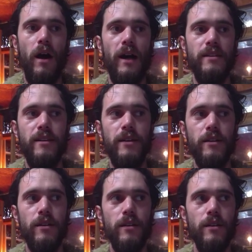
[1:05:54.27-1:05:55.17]
I
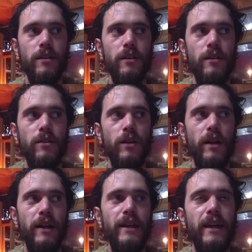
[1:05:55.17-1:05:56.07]
think
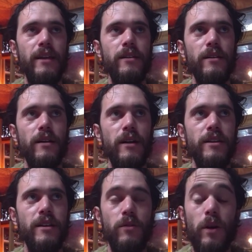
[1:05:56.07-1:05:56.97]
again, I
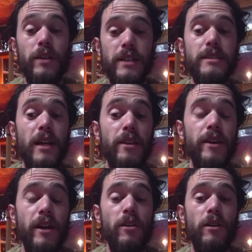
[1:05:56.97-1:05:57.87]
think well, that's the
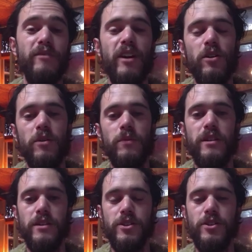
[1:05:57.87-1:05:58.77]
other area of alchemy
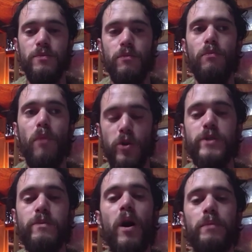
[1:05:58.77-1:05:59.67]
that's
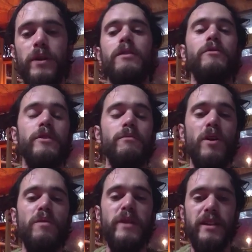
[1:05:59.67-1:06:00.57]
most popular at the
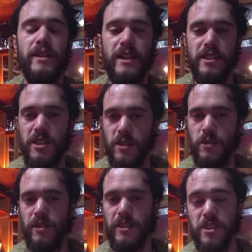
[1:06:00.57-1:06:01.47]
moment, and right. that's
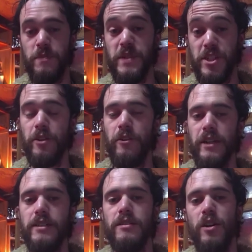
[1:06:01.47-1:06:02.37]
spagyrics